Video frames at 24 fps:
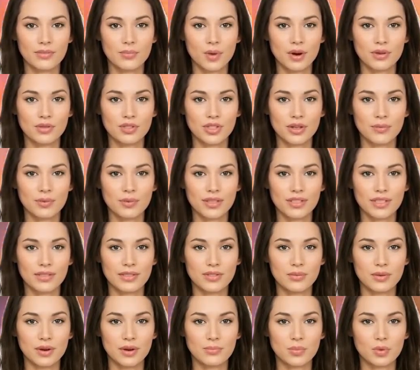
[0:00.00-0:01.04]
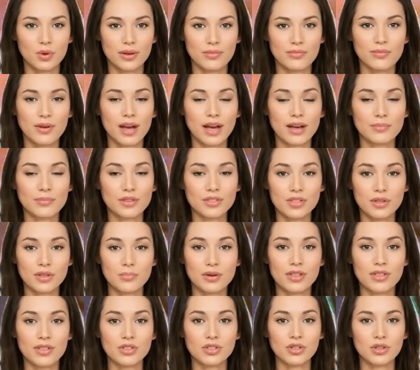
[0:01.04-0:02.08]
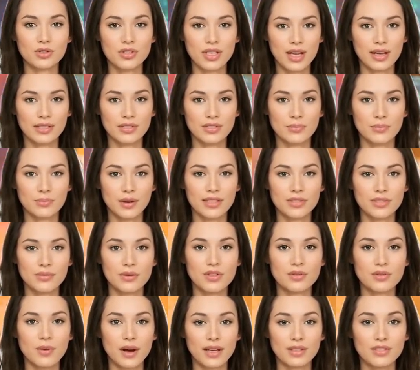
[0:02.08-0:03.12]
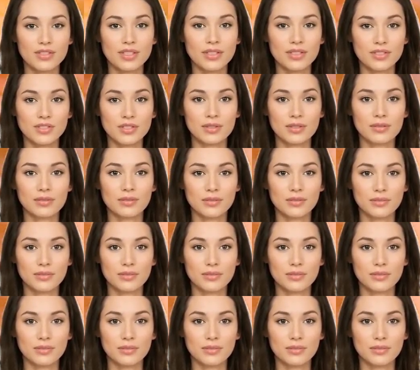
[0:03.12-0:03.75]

while GPT 3.5 is limited to text-based responses.